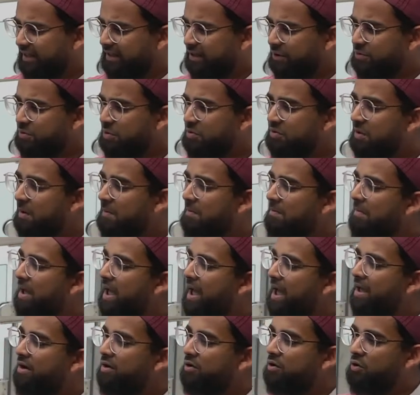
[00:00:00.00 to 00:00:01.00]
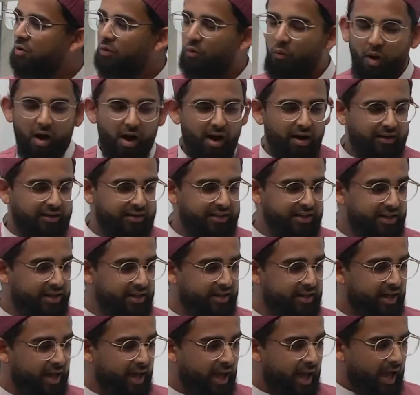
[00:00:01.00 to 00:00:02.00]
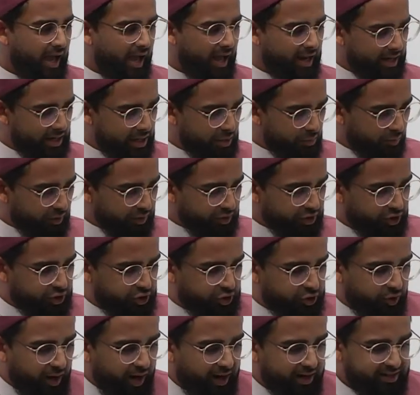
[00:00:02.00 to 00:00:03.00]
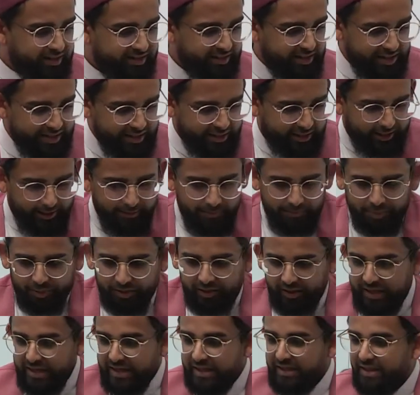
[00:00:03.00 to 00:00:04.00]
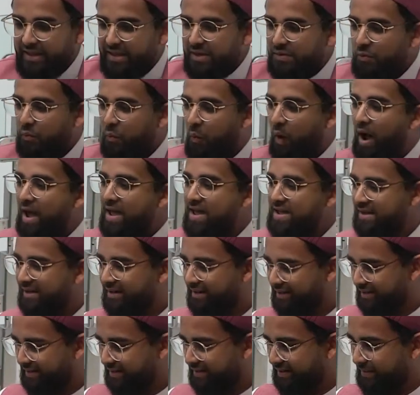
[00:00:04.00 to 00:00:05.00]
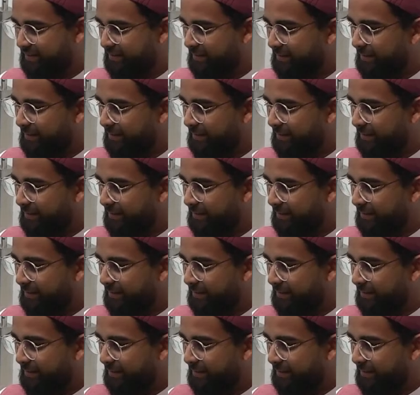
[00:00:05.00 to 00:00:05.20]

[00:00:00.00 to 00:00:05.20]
this was a man who walked in and he was dressed in completely white.